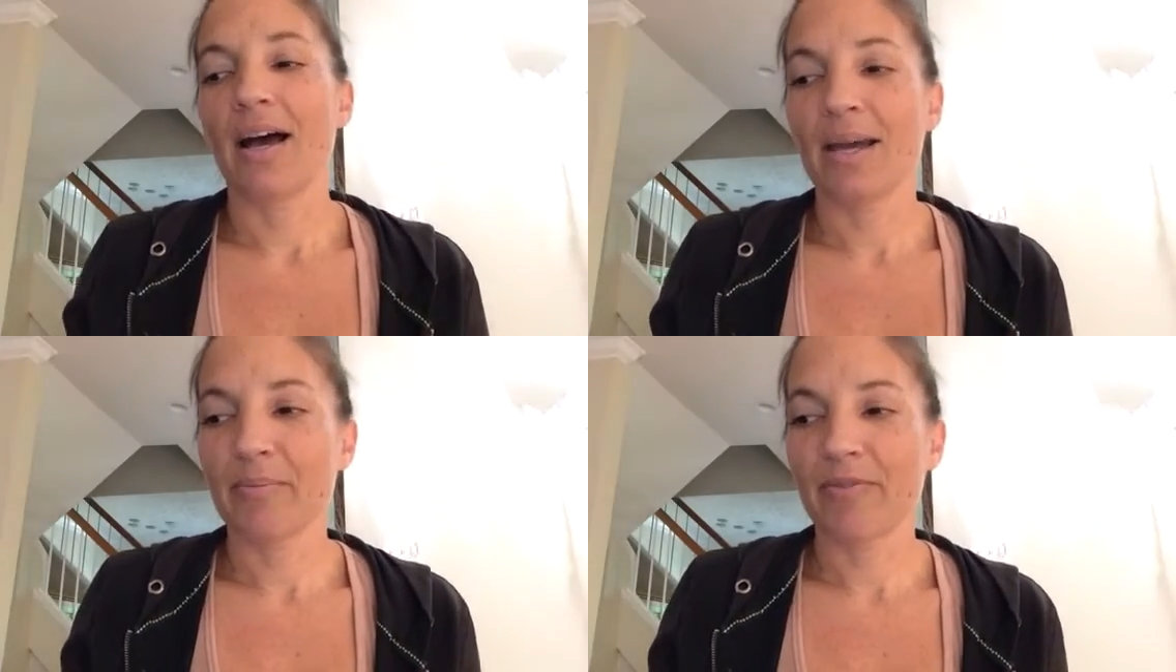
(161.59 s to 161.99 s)

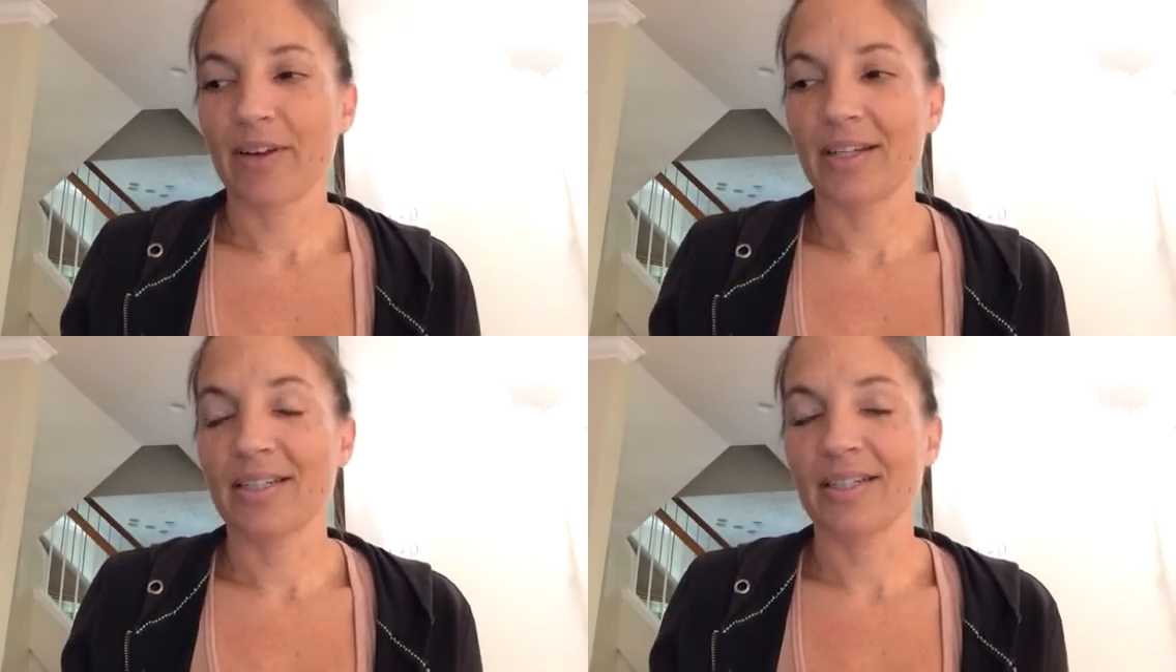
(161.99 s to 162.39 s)
I'm
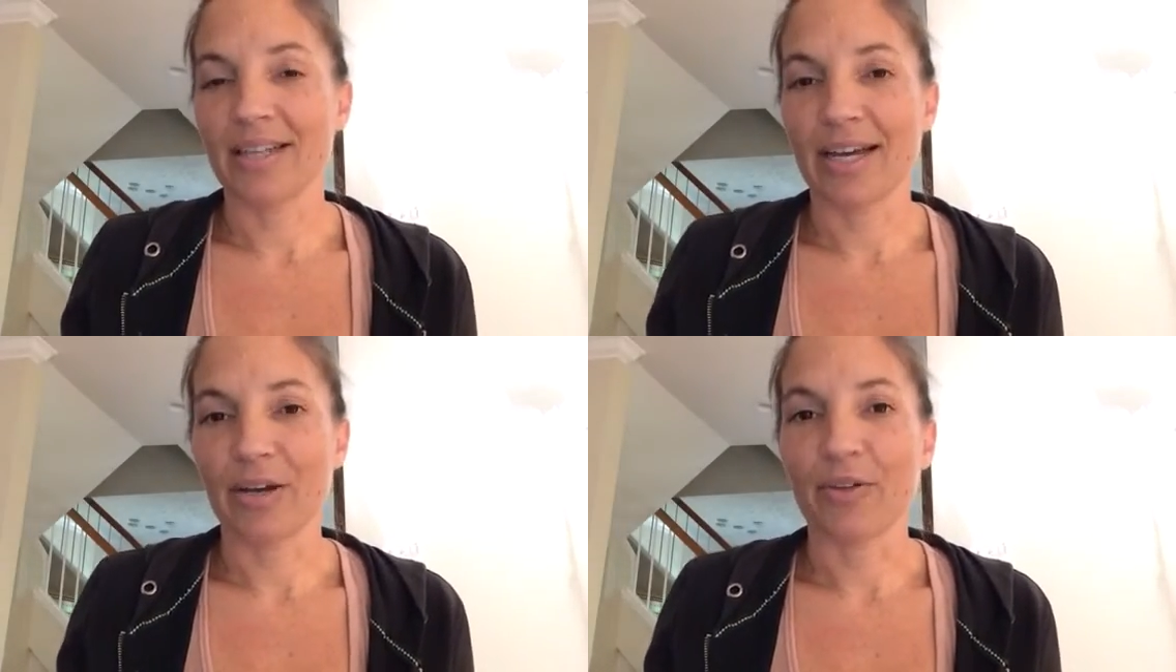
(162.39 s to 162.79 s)
finding
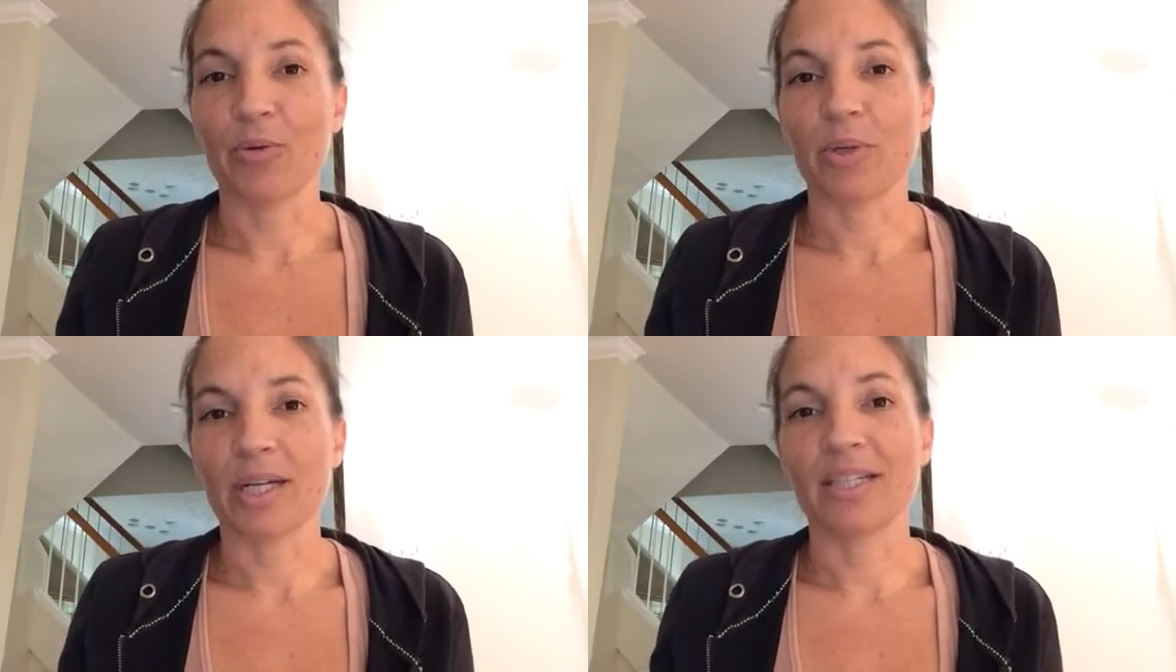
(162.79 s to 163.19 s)
now
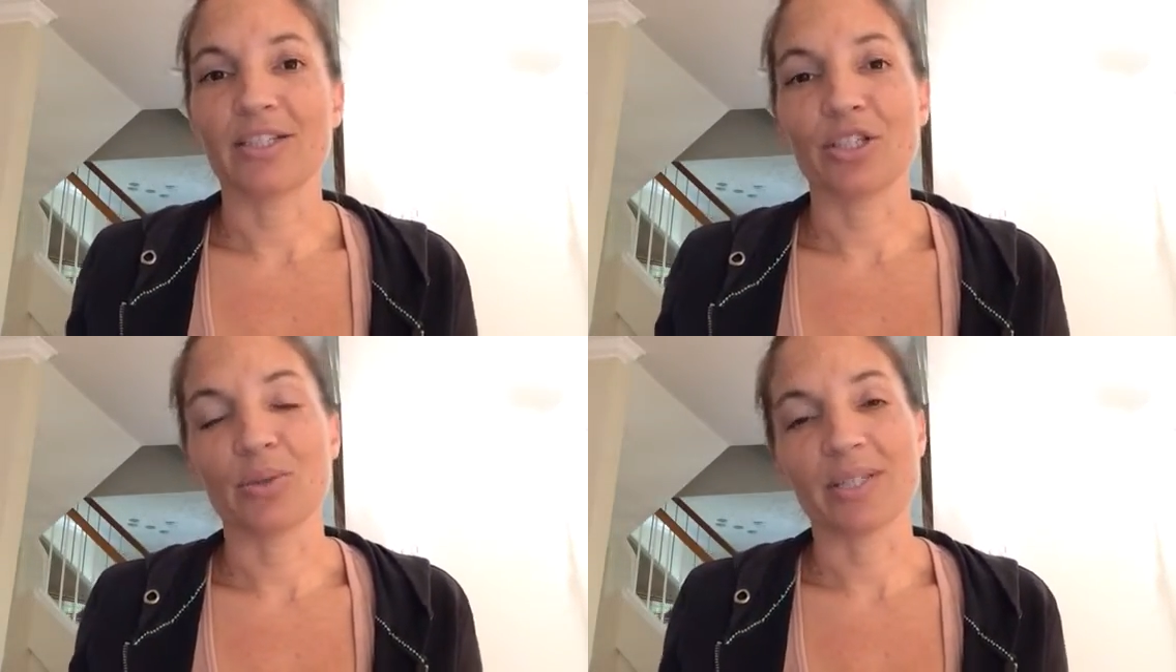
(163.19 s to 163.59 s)
that what I need
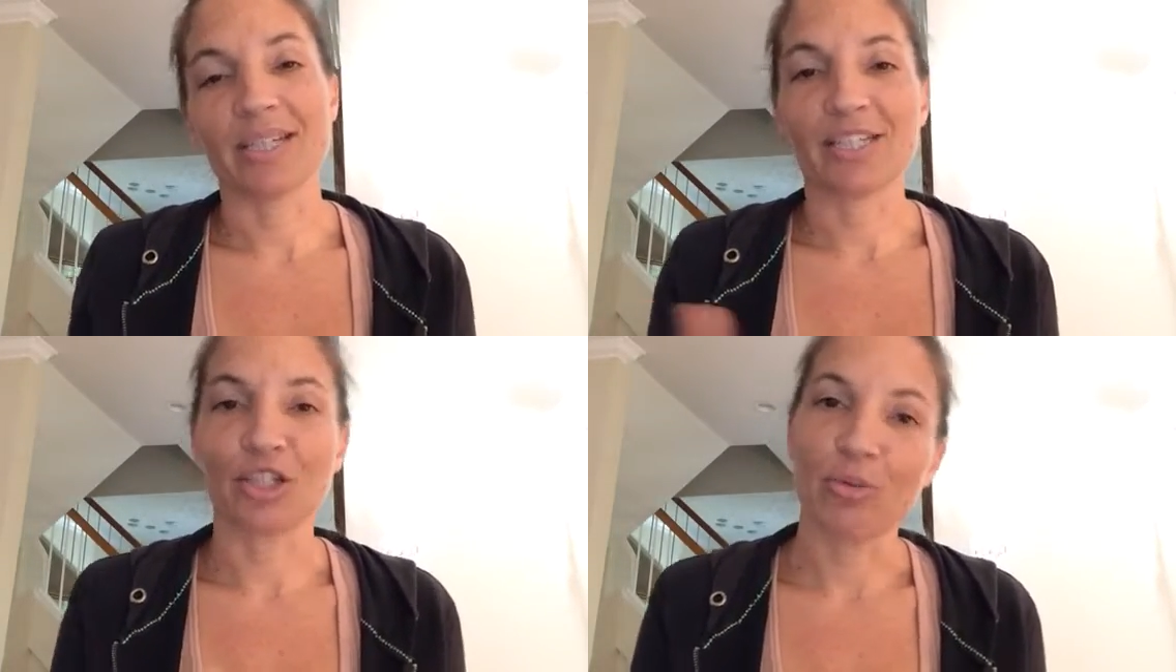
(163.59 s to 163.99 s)
to do is I
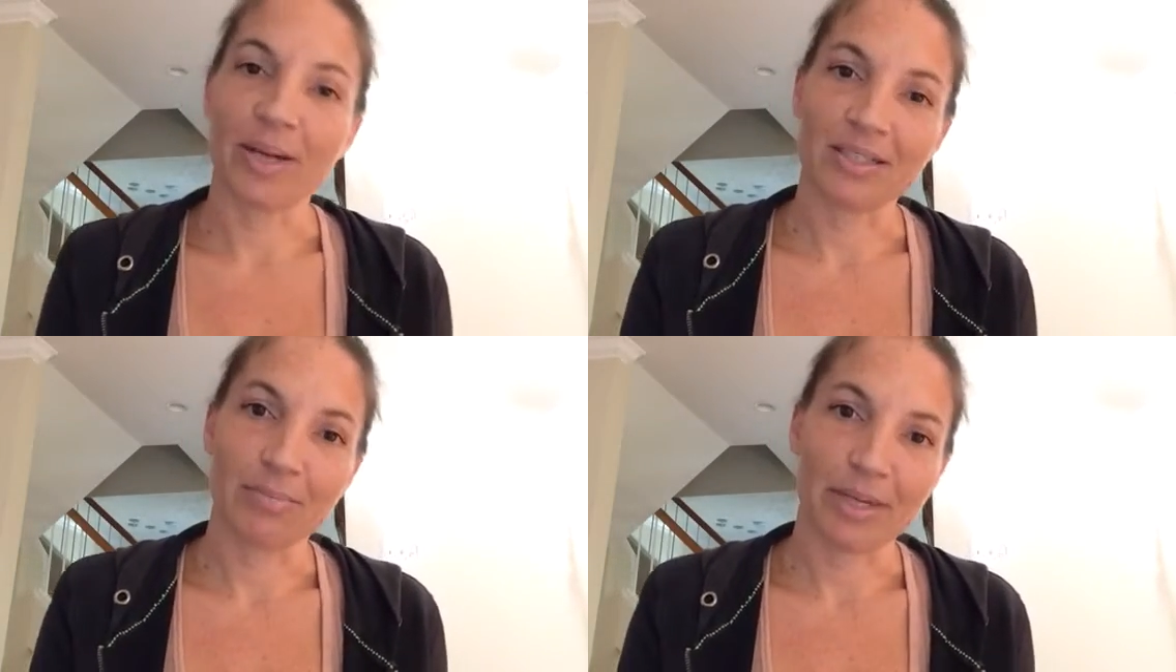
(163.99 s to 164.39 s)
need to go
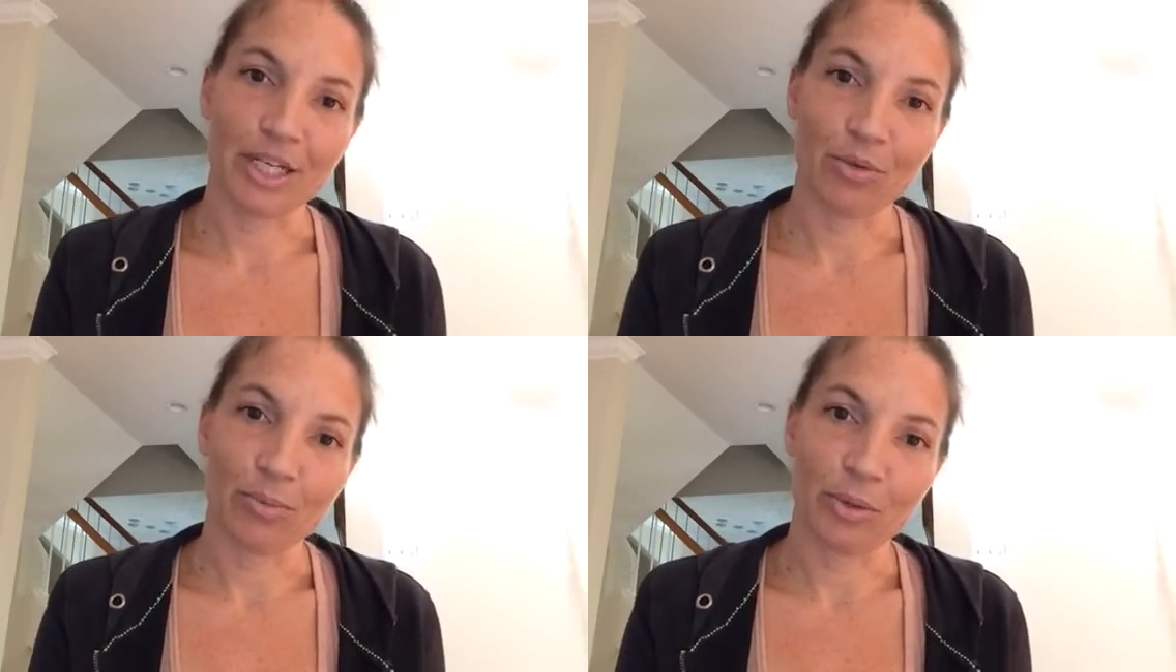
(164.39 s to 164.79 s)
back to
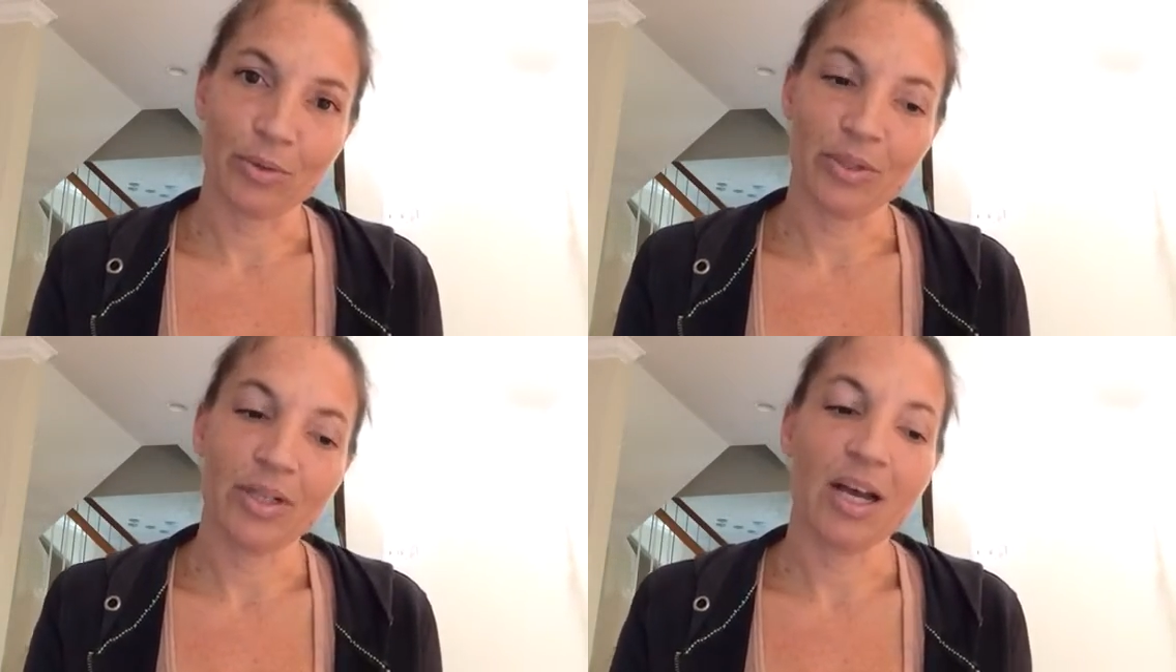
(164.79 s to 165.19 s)
manual
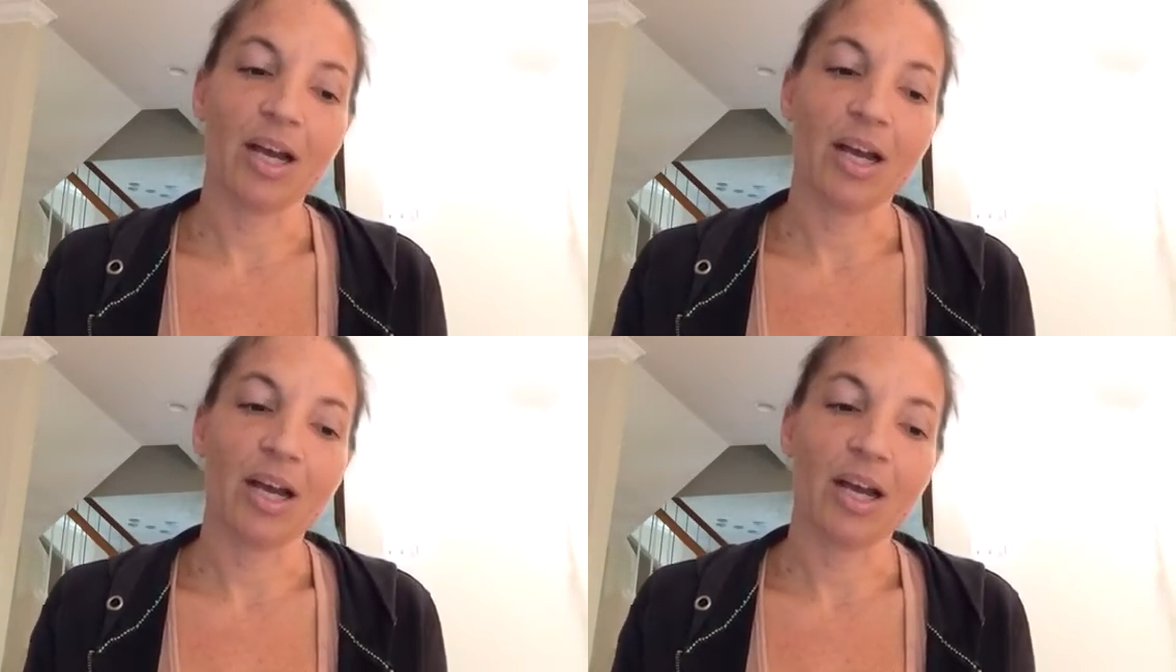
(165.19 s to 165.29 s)
mode.